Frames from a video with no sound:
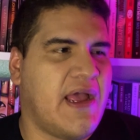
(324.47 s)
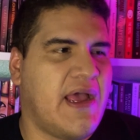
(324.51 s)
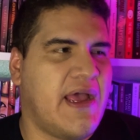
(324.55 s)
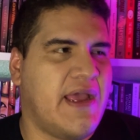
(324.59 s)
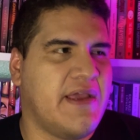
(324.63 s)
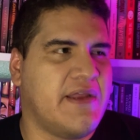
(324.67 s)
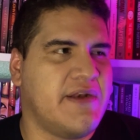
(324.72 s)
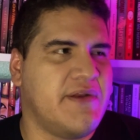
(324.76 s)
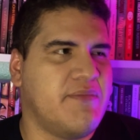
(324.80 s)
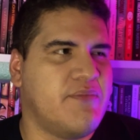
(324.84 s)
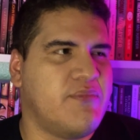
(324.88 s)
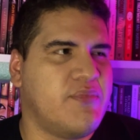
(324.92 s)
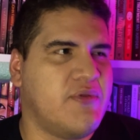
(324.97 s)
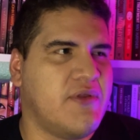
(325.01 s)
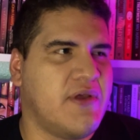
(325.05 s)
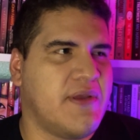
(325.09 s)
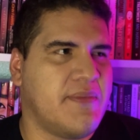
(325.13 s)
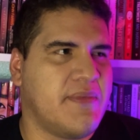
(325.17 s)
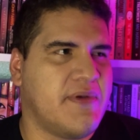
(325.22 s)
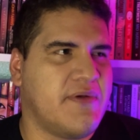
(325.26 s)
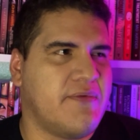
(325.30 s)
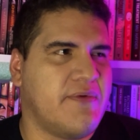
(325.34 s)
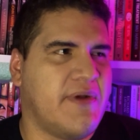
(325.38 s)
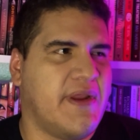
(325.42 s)
high
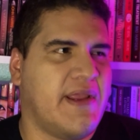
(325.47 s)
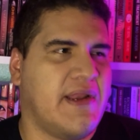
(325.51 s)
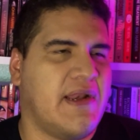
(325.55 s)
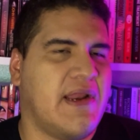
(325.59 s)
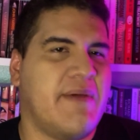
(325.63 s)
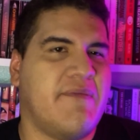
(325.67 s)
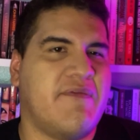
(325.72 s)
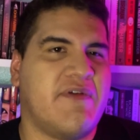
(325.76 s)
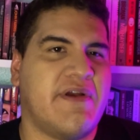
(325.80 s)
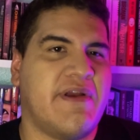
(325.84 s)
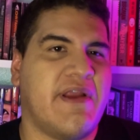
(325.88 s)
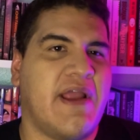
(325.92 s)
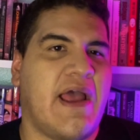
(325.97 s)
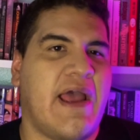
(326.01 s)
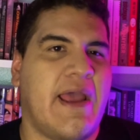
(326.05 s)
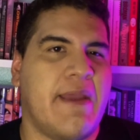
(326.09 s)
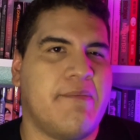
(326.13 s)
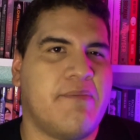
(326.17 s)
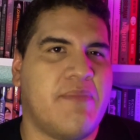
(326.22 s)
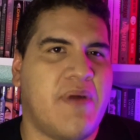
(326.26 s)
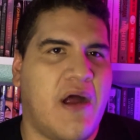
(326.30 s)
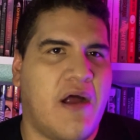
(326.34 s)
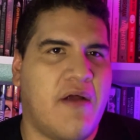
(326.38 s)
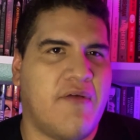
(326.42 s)
unemployment rate, a very
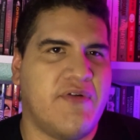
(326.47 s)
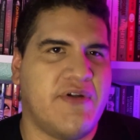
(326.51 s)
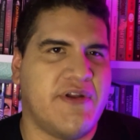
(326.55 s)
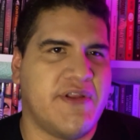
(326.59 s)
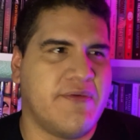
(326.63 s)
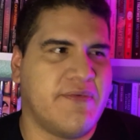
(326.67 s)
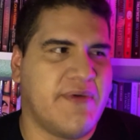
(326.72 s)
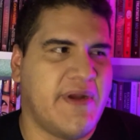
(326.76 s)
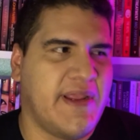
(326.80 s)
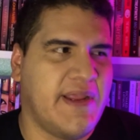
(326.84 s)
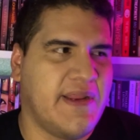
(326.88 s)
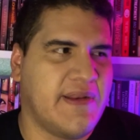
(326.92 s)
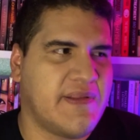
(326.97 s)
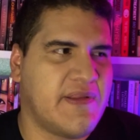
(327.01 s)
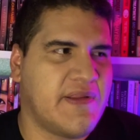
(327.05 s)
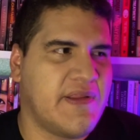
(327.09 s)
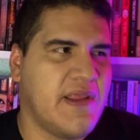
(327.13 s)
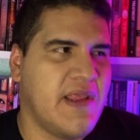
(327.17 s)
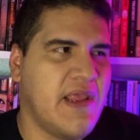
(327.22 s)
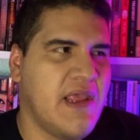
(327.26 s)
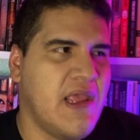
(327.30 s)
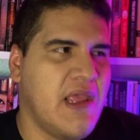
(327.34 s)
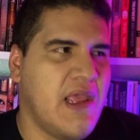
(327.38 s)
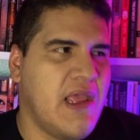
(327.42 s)
high poverty rate,
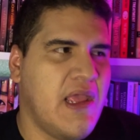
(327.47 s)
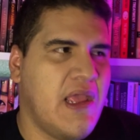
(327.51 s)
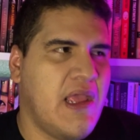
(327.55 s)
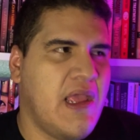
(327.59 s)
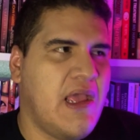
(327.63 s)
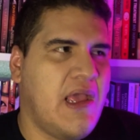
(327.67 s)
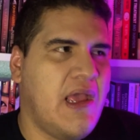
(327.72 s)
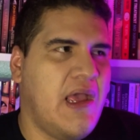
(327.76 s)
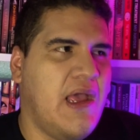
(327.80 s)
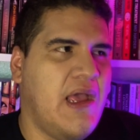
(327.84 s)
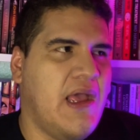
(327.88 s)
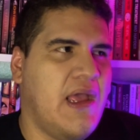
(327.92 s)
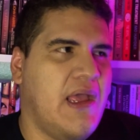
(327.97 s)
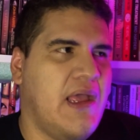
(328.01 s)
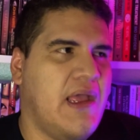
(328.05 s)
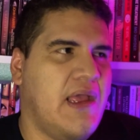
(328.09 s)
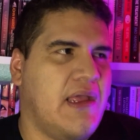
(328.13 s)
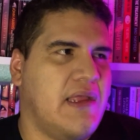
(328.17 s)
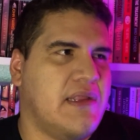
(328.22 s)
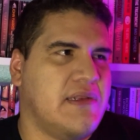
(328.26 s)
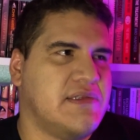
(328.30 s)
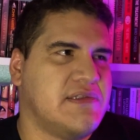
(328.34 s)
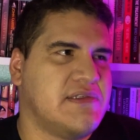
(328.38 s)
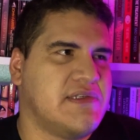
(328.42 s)

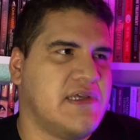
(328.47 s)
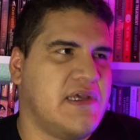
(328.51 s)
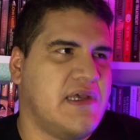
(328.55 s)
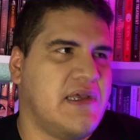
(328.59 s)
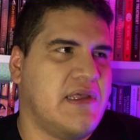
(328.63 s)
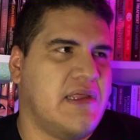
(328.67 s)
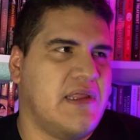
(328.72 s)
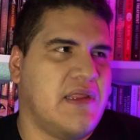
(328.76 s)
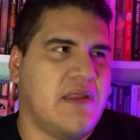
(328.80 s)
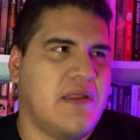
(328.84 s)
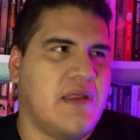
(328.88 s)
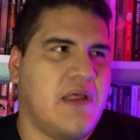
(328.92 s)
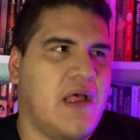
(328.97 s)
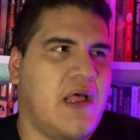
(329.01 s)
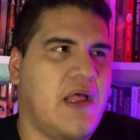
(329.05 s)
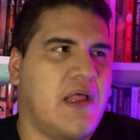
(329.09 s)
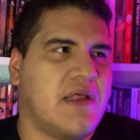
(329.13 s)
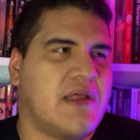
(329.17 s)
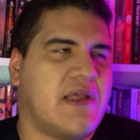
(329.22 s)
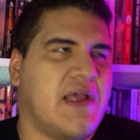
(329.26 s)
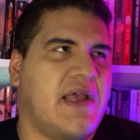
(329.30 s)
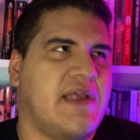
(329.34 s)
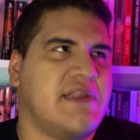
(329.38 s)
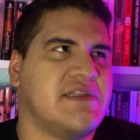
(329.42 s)
and
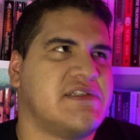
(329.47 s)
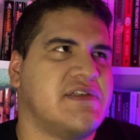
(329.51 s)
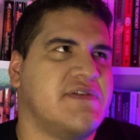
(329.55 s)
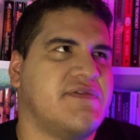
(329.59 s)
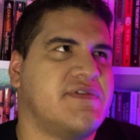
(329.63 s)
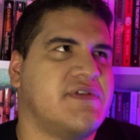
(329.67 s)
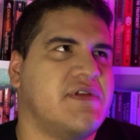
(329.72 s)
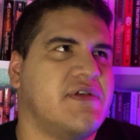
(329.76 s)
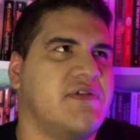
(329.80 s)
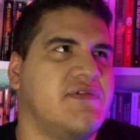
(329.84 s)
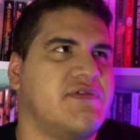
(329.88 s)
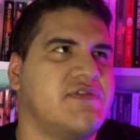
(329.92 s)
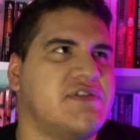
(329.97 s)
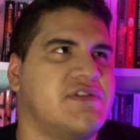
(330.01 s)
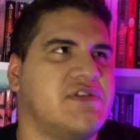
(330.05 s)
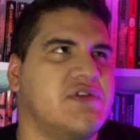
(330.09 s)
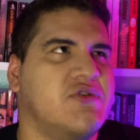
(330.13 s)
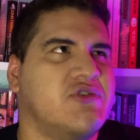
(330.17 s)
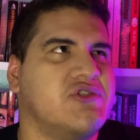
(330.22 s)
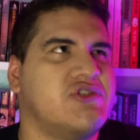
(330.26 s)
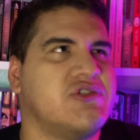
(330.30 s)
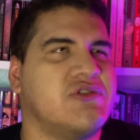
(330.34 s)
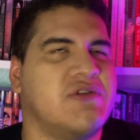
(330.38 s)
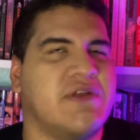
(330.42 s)
all kinds of
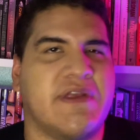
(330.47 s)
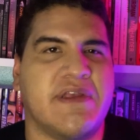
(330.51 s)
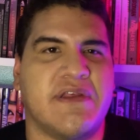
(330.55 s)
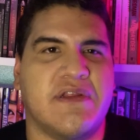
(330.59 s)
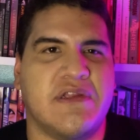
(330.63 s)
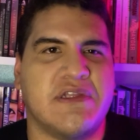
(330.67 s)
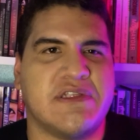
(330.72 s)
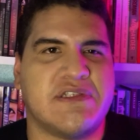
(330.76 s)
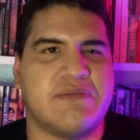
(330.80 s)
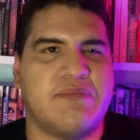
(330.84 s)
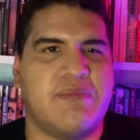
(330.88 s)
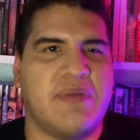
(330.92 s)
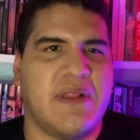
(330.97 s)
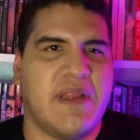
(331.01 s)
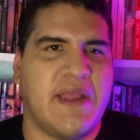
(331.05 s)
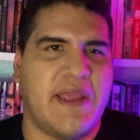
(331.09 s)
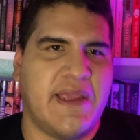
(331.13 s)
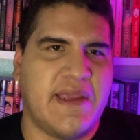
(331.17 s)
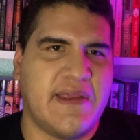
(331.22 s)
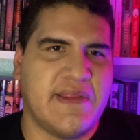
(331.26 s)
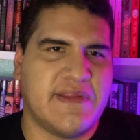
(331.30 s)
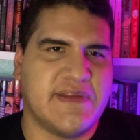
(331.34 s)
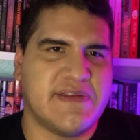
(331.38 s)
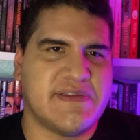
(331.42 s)
social ills
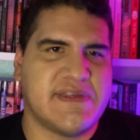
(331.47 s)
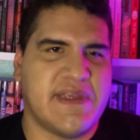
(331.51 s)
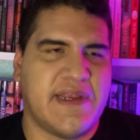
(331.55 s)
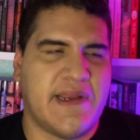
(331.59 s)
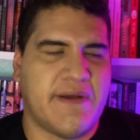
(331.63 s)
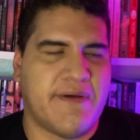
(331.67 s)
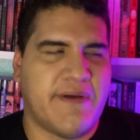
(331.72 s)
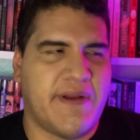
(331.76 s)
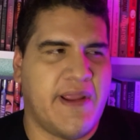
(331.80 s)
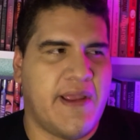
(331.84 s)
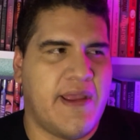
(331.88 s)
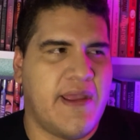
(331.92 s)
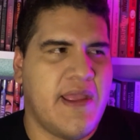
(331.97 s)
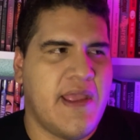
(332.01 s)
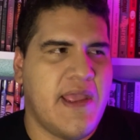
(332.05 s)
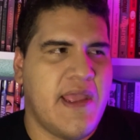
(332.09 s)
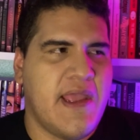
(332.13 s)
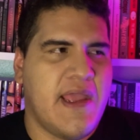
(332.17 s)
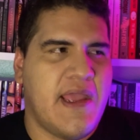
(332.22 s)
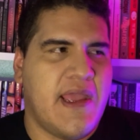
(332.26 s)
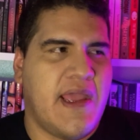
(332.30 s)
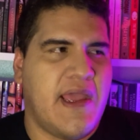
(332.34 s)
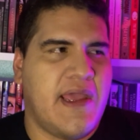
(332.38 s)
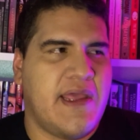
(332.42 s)
plague this area.
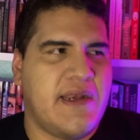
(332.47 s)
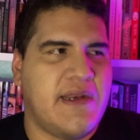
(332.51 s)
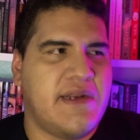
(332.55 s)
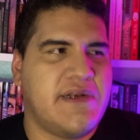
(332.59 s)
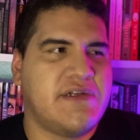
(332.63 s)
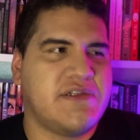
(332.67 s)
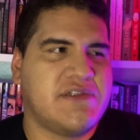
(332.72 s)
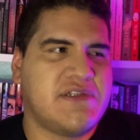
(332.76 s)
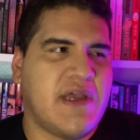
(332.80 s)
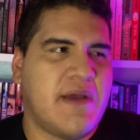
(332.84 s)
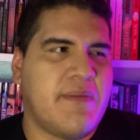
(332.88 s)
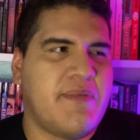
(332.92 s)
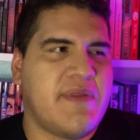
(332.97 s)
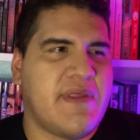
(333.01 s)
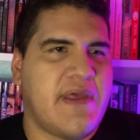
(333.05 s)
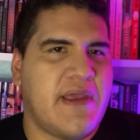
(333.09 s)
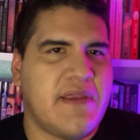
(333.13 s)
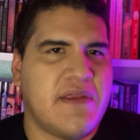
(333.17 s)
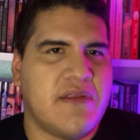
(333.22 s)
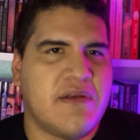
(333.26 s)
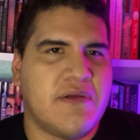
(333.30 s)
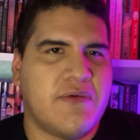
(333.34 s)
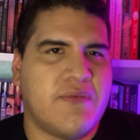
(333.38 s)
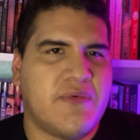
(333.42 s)
And on top of
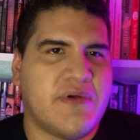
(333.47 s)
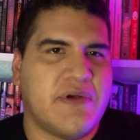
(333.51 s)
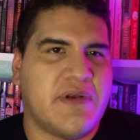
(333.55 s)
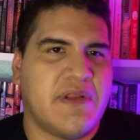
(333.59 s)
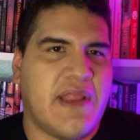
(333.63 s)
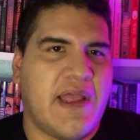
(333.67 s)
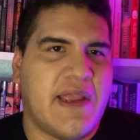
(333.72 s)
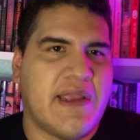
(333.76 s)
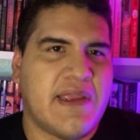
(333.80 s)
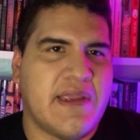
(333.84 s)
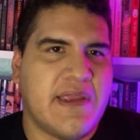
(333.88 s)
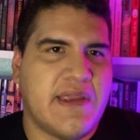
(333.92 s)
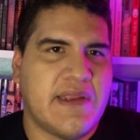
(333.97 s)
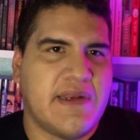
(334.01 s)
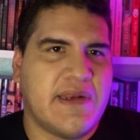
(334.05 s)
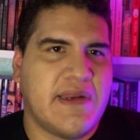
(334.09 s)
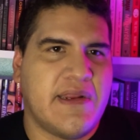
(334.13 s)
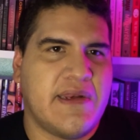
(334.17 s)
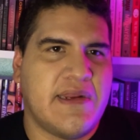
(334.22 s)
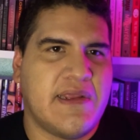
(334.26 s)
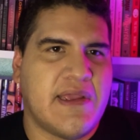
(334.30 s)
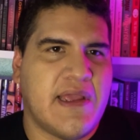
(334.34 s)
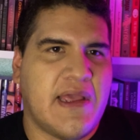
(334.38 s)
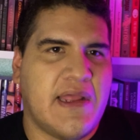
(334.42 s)
that, you know, we're lacking in
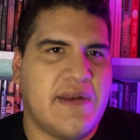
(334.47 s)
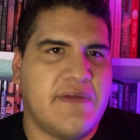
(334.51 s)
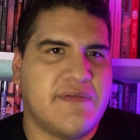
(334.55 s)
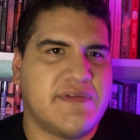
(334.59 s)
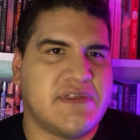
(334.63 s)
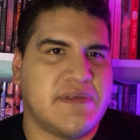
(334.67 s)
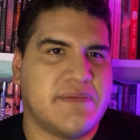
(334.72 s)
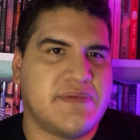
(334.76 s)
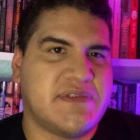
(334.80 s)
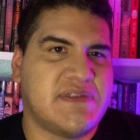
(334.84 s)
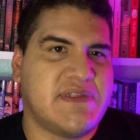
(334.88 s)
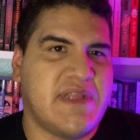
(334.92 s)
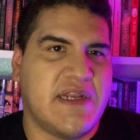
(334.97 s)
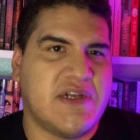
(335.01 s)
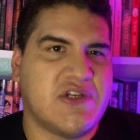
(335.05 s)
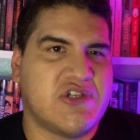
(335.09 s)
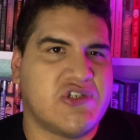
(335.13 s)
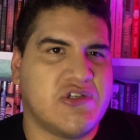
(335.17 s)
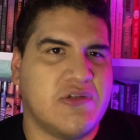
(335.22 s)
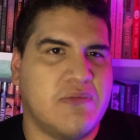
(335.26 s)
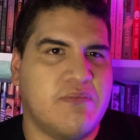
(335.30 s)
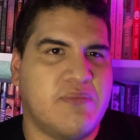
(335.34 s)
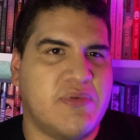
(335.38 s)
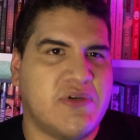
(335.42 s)
any kind of
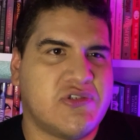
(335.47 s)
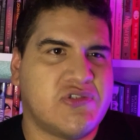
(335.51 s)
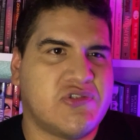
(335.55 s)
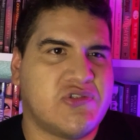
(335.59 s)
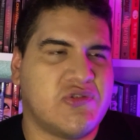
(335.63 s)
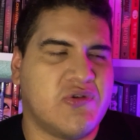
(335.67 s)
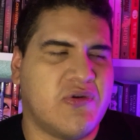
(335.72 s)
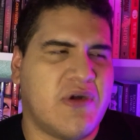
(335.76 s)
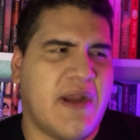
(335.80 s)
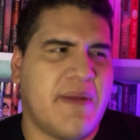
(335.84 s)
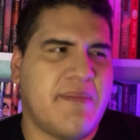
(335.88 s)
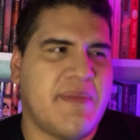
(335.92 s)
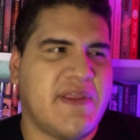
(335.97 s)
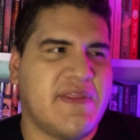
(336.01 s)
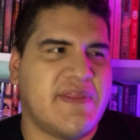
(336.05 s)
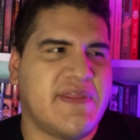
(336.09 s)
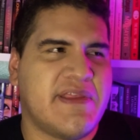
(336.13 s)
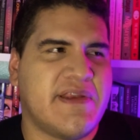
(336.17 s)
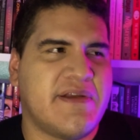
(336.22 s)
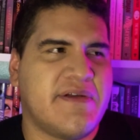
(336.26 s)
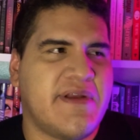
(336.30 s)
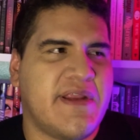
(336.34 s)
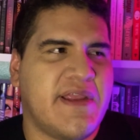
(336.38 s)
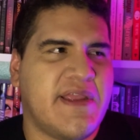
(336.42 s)
substantial bookstore. I mean,
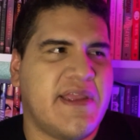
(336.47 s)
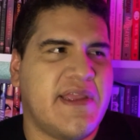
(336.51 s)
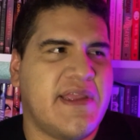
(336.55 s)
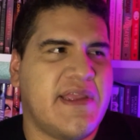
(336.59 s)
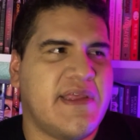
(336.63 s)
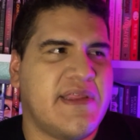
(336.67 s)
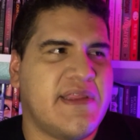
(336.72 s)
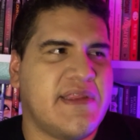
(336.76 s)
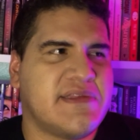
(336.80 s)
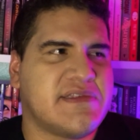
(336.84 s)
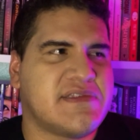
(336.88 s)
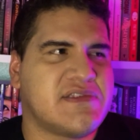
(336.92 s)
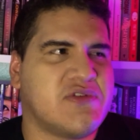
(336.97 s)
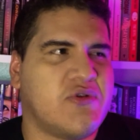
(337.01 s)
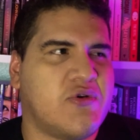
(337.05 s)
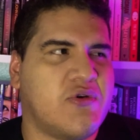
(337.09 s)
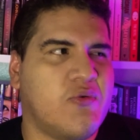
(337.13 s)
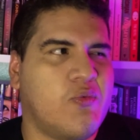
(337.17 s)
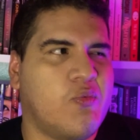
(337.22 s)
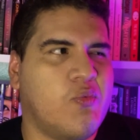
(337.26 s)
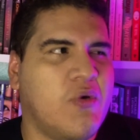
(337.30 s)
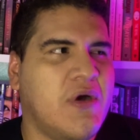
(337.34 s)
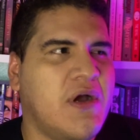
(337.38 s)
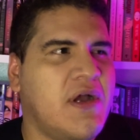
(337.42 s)
there is,
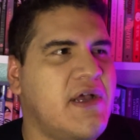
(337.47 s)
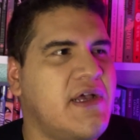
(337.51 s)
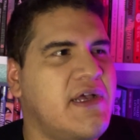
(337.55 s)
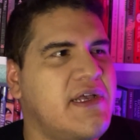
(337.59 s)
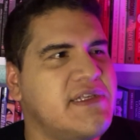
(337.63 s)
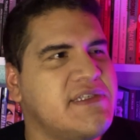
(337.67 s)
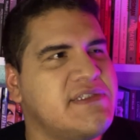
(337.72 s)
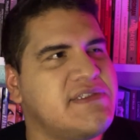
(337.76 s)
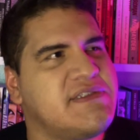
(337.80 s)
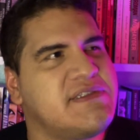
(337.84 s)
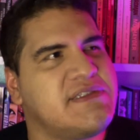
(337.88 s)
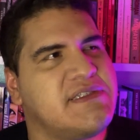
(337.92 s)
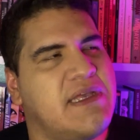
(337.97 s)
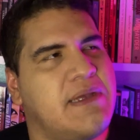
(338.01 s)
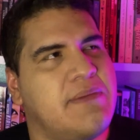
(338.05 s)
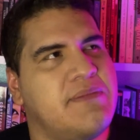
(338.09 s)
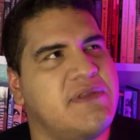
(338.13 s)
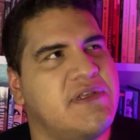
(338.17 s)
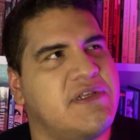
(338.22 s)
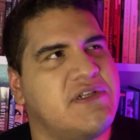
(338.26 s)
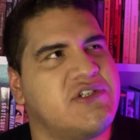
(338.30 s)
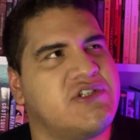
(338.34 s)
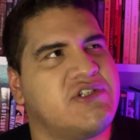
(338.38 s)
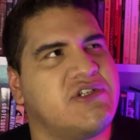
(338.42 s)
or was, I'm
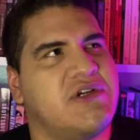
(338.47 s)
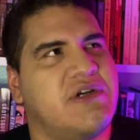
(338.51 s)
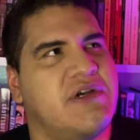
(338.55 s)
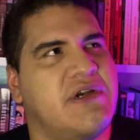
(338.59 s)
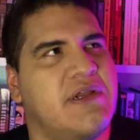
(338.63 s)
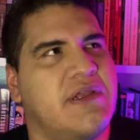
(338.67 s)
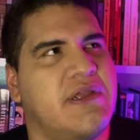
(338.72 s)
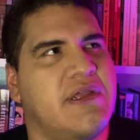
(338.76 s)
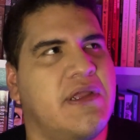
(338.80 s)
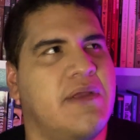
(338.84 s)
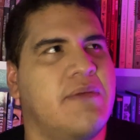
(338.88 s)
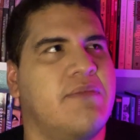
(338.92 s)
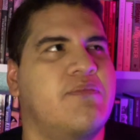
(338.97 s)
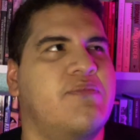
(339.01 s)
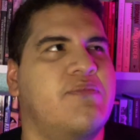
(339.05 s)
not sure, a